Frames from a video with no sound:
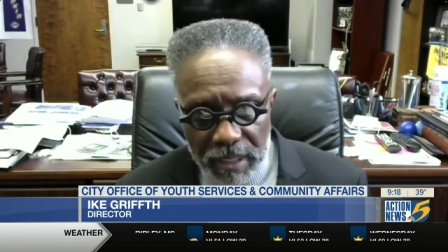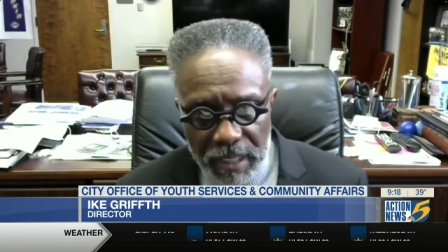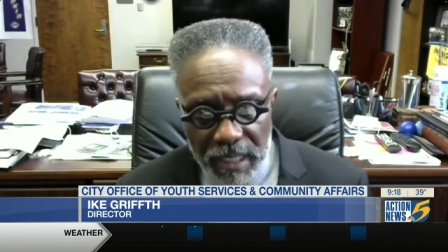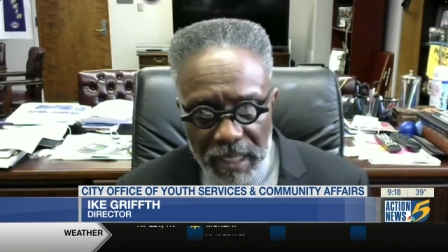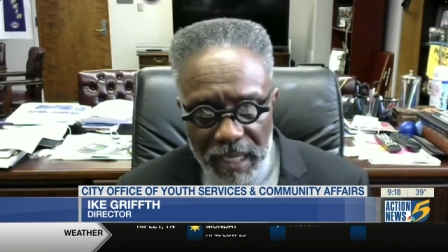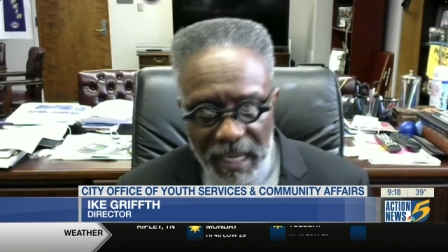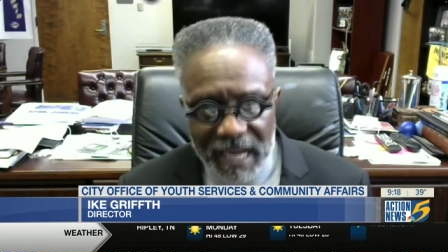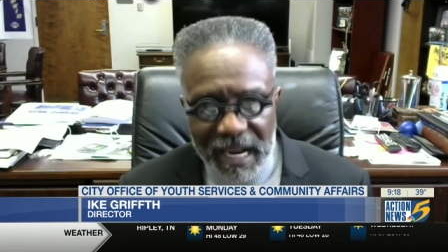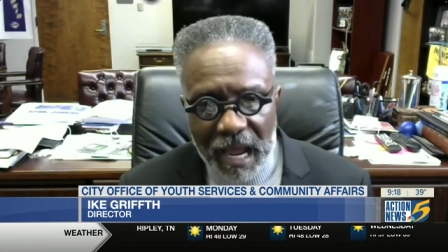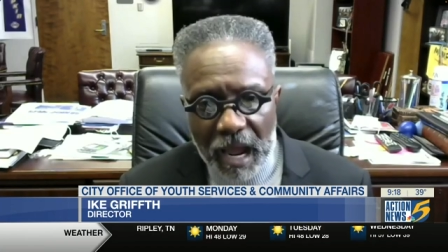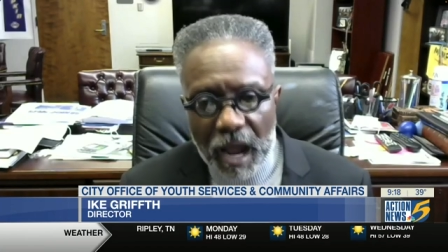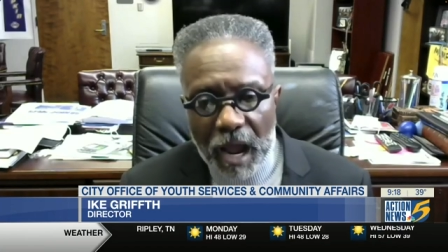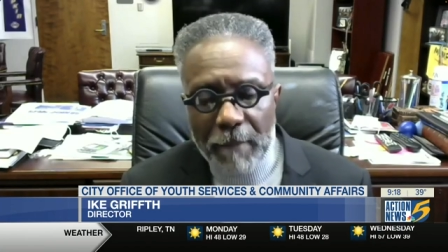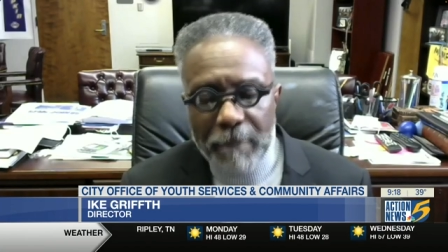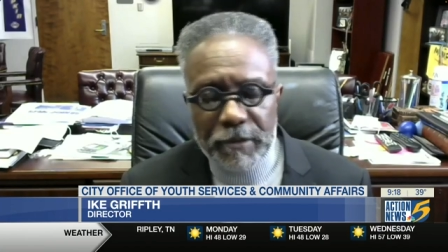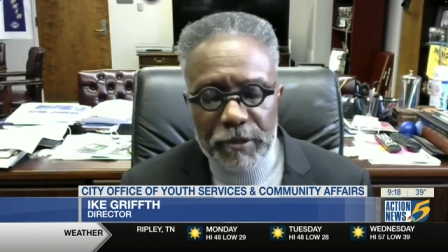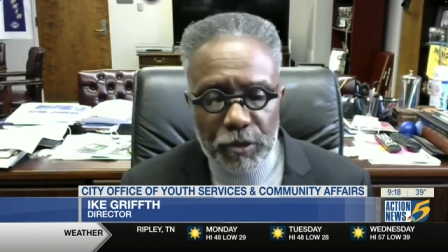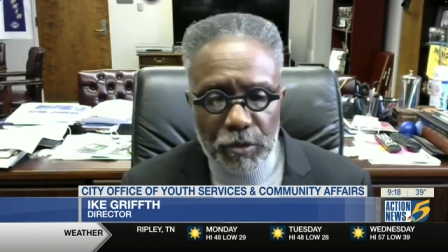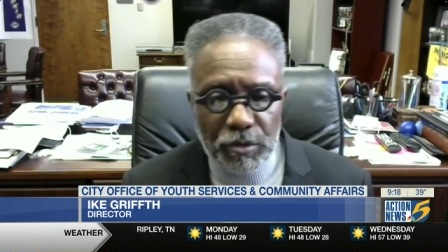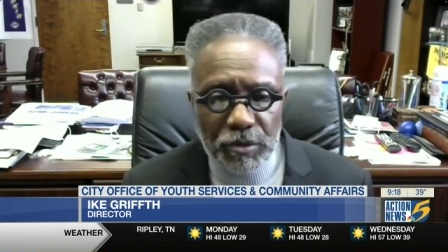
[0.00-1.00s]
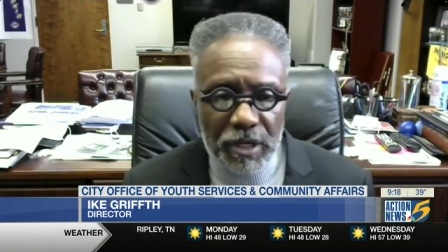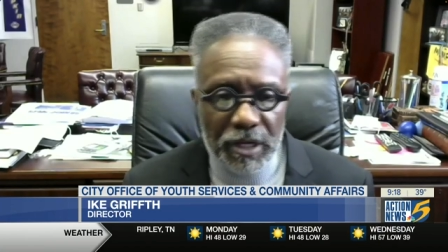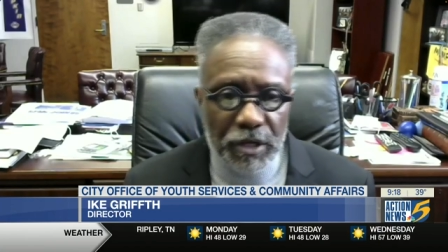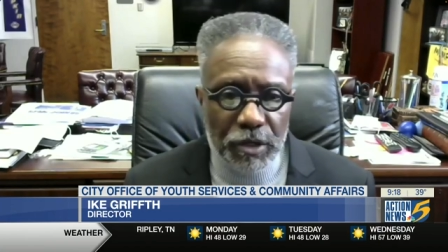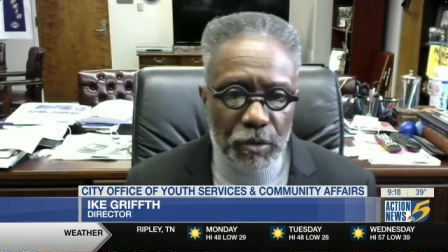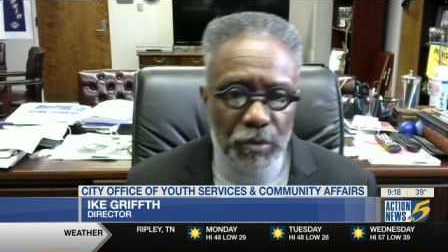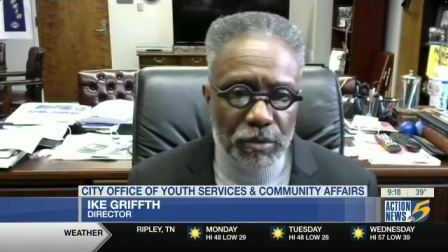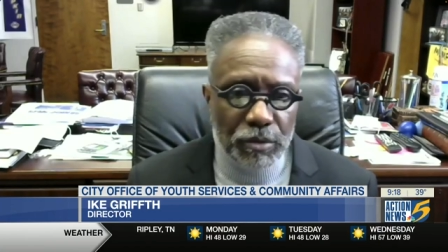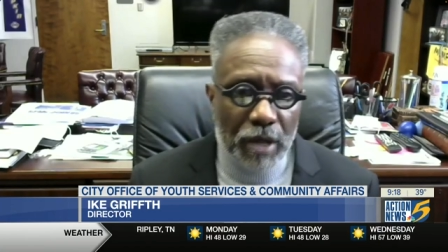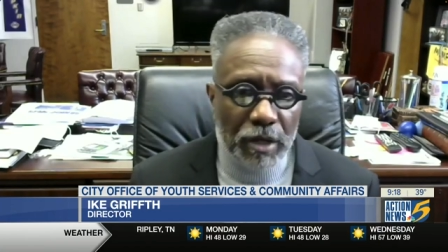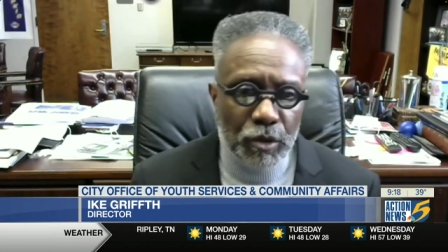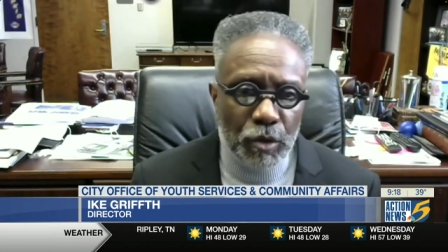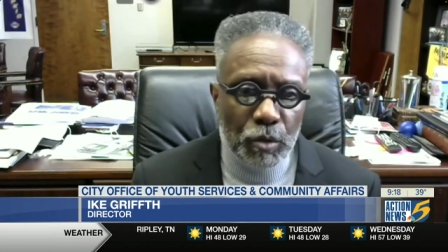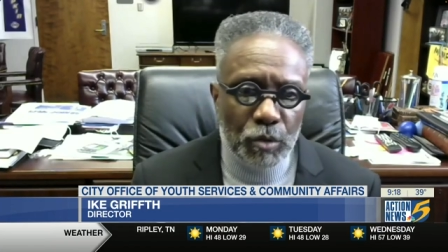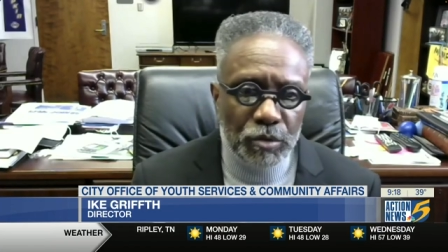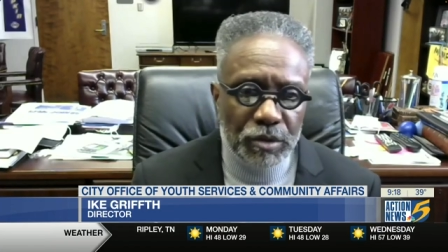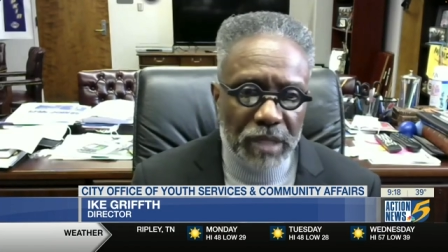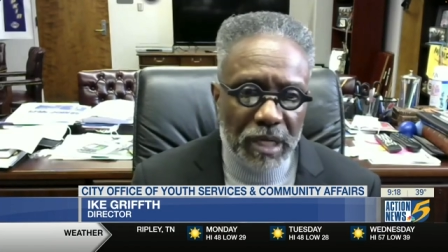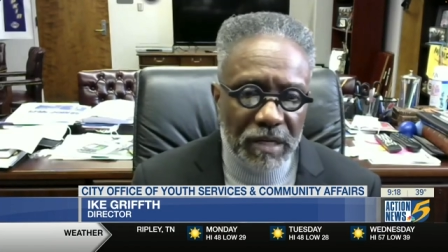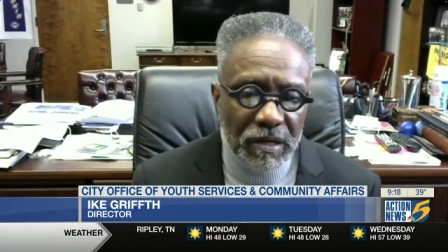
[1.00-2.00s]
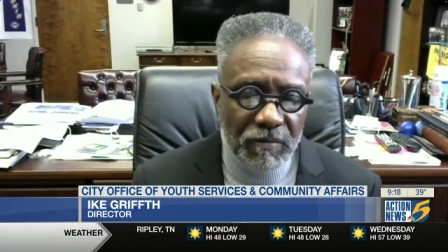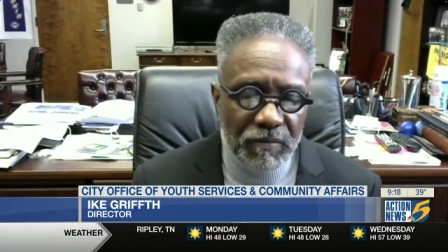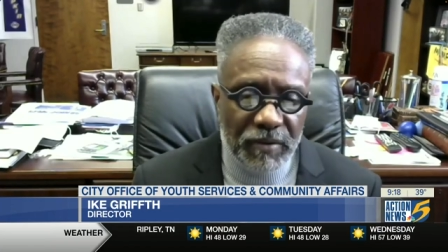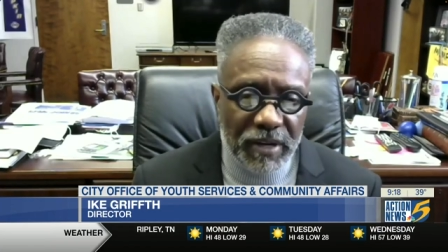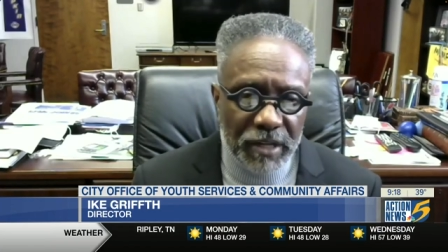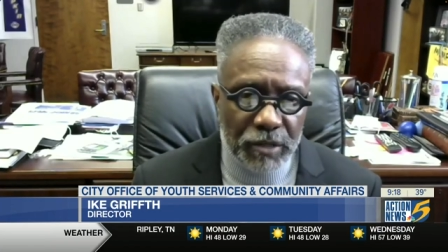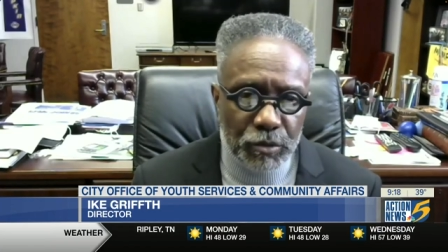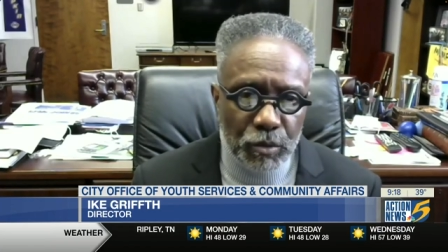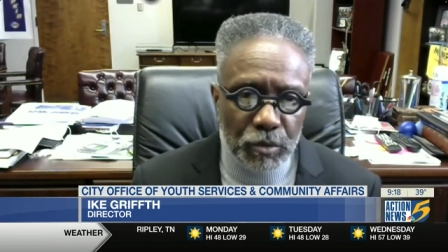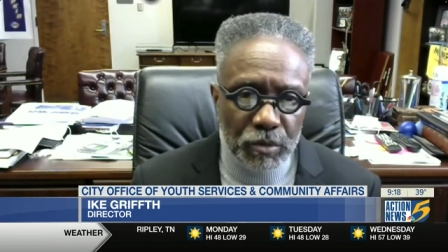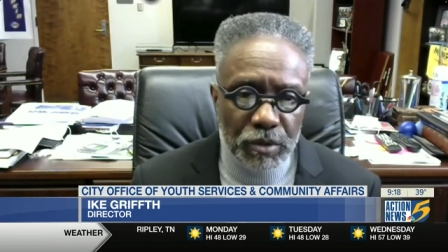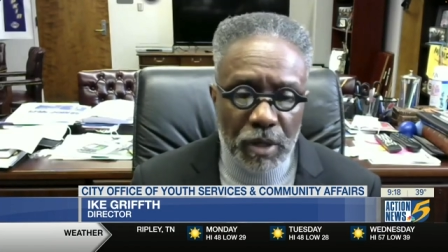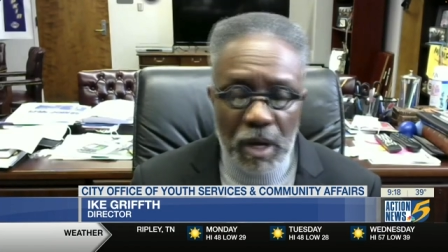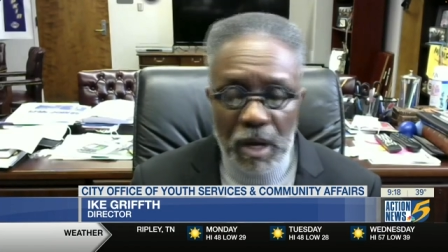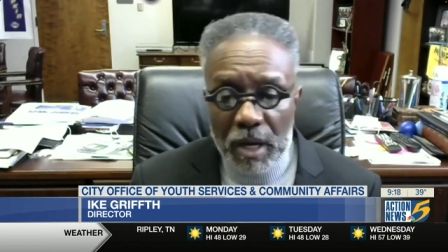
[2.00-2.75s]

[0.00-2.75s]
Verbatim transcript: And our opportunity youth are those individuals